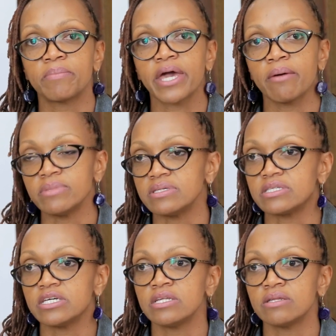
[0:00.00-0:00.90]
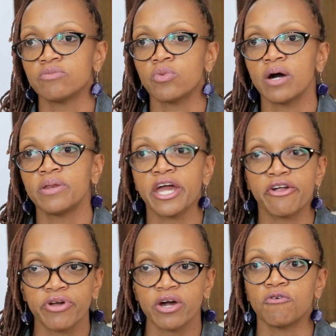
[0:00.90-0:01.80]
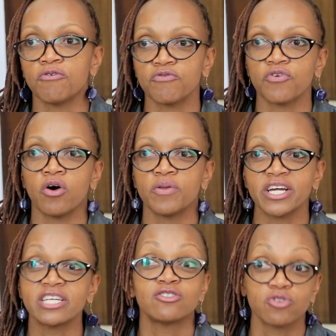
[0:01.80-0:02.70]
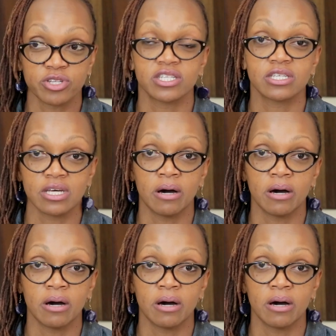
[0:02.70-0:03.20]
chemist in an area of that is not